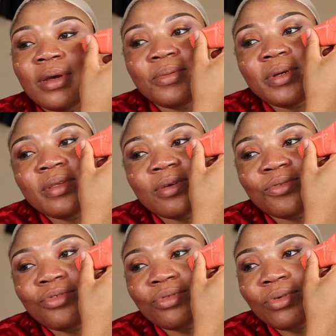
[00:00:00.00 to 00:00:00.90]
there is a
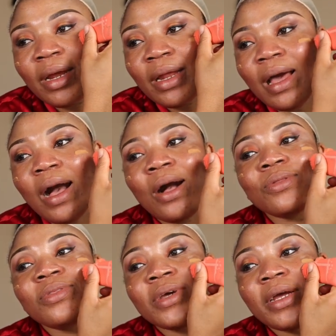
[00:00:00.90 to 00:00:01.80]
trend
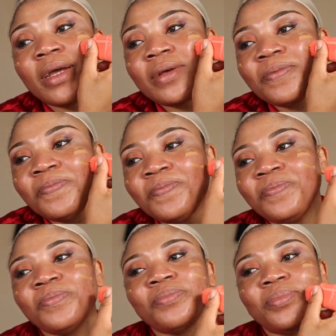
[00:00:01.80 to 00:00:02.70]
out there.
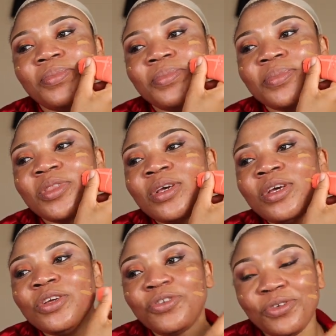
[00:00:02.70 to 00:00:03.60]

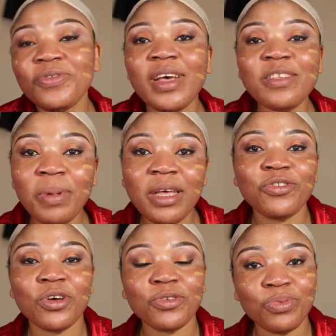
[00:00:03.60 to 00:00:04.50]
Juvia's Place
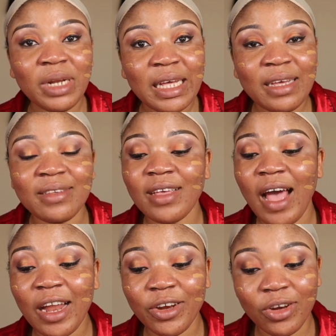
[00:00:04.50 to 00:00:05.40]
just released
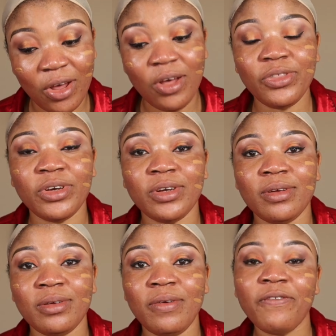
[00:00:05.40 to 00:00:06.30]
another
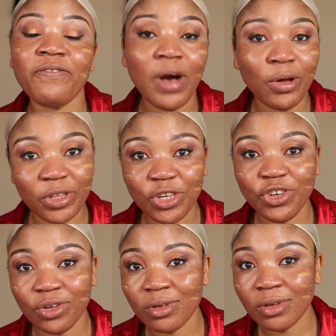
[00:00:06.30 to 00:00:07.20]

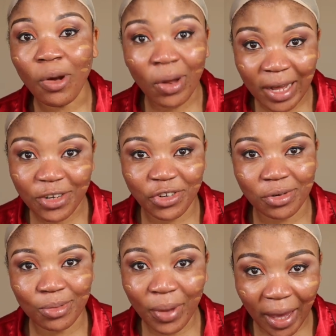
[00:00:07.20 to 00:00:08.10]
foundation collection,
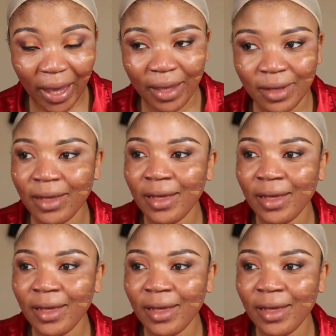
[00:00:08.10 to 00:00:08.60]
okay,